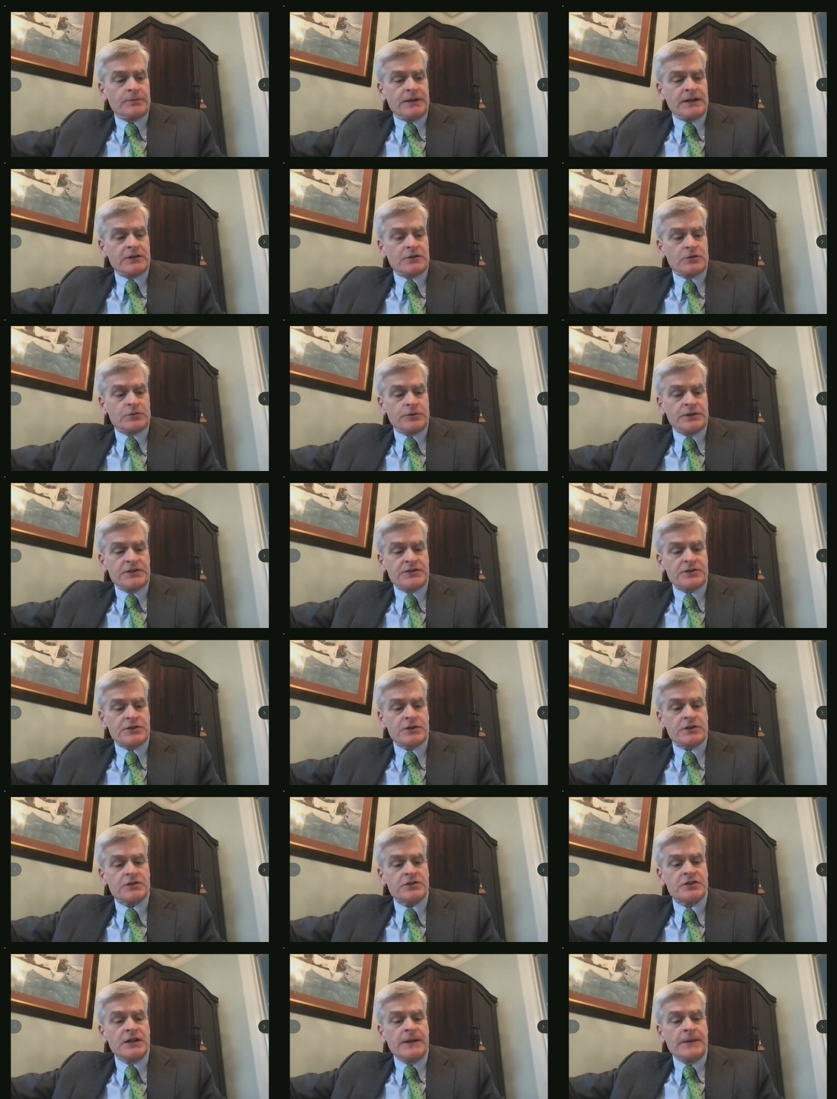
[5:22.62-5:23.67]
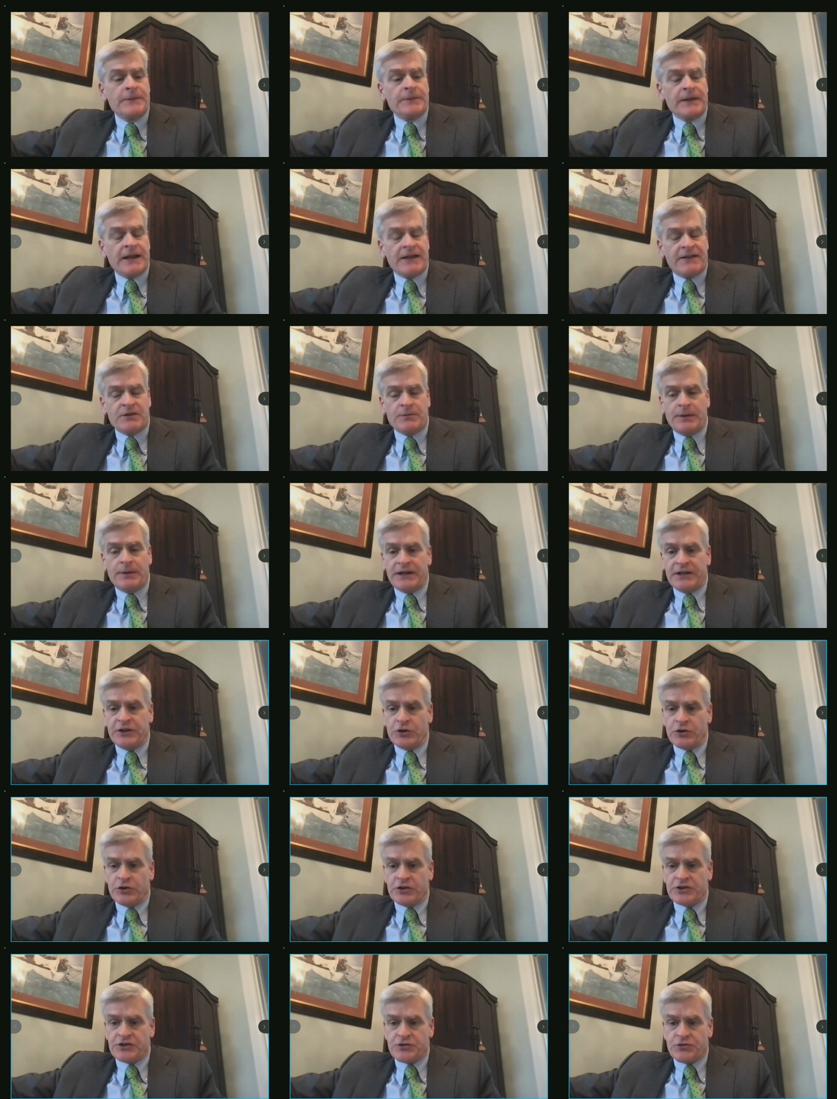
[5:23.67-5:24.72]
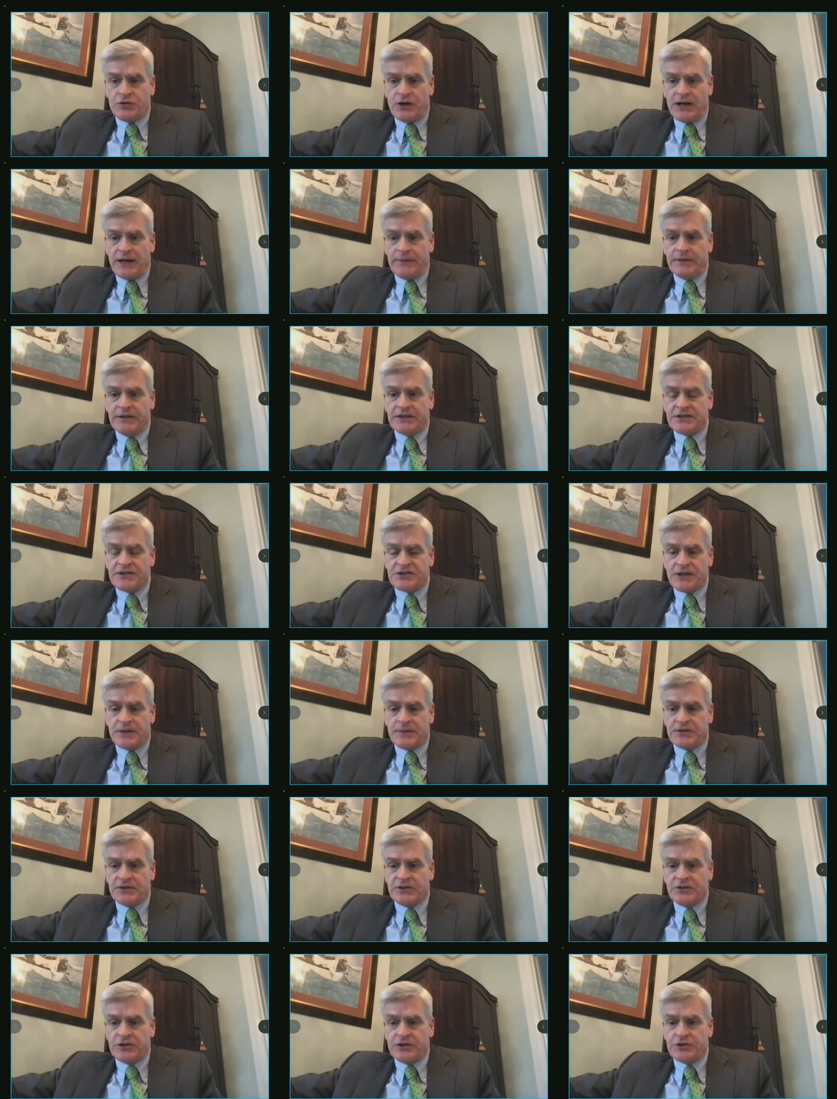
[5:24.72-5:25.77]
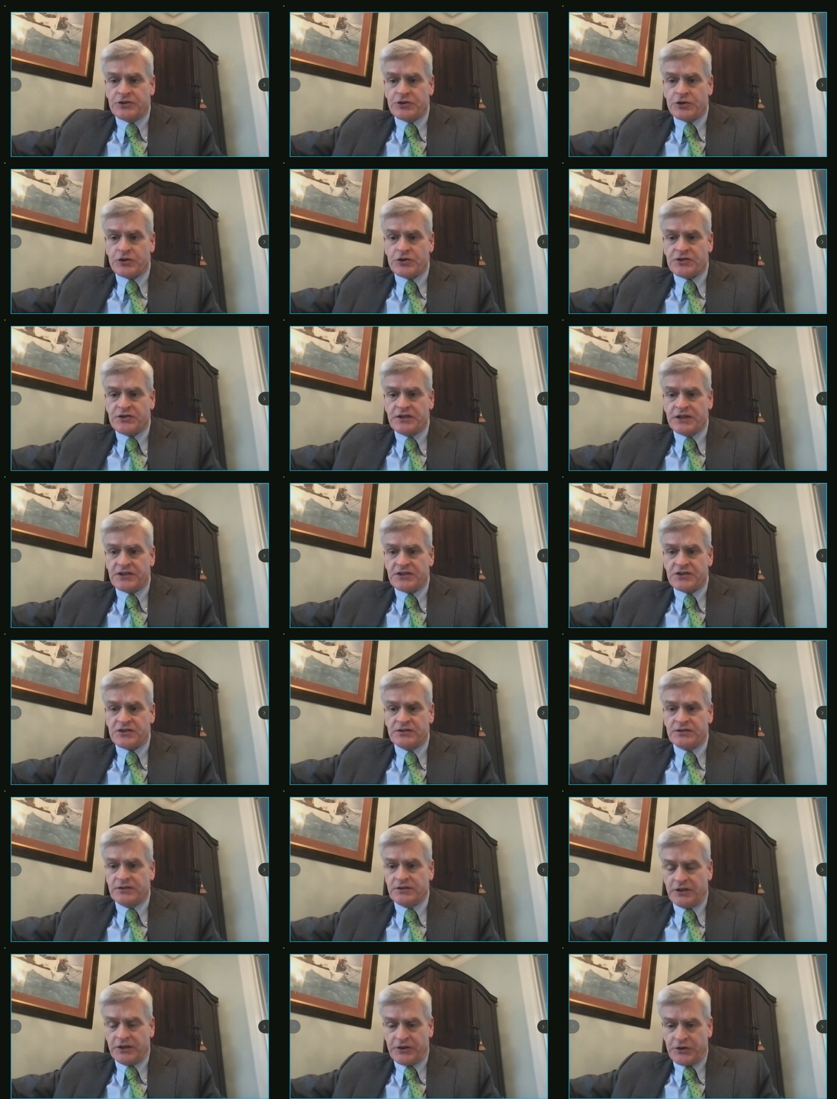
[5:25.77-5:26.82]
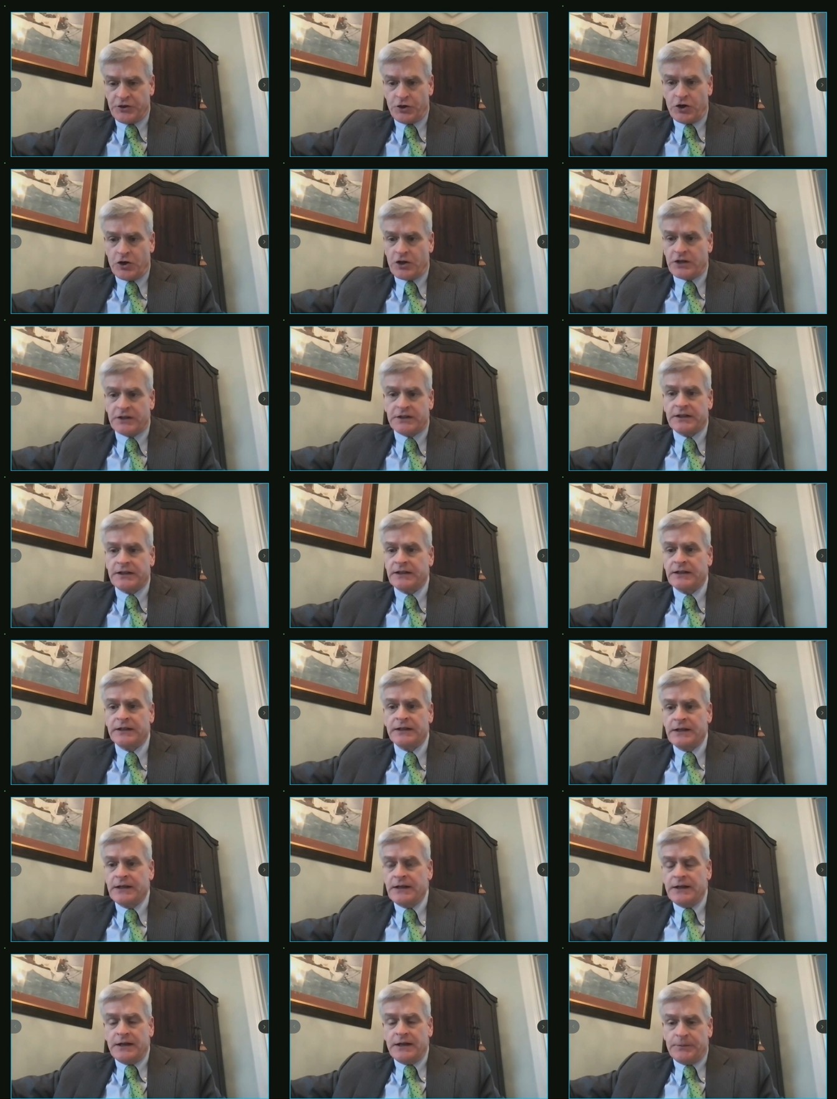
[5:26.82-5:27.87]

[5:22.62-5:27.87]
our medical research, everybody you're describing is subject to the jurisdiction, authority,